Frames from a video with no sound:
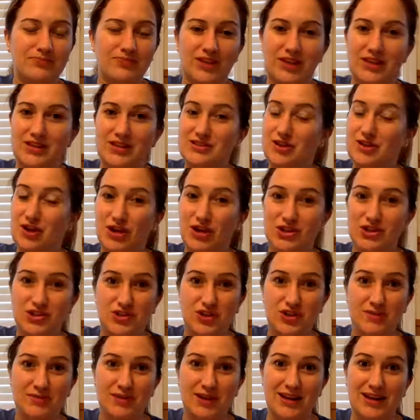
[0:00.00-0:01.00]
it's all
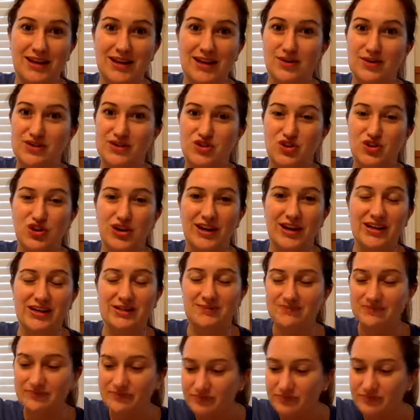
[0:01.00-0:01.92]
streaming now. It's great.